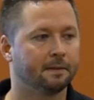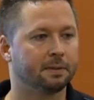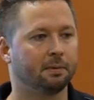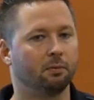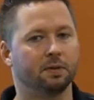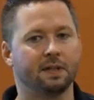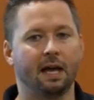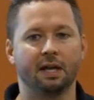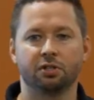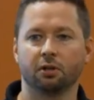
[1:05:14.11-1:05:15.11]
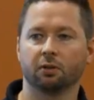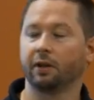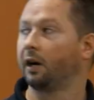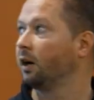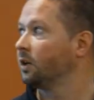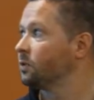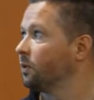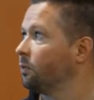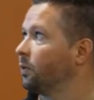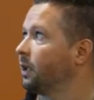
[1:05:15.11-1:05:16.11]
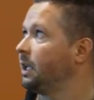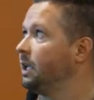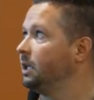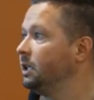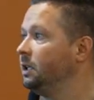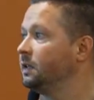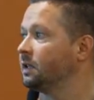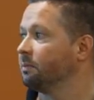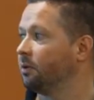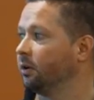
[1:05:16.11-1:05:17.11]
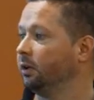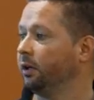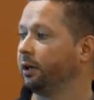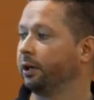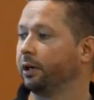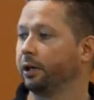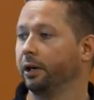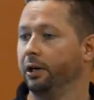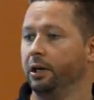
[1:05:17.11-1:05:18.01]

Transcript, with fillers: Some of the ones that I struggle the hardest with with the candida yeast component are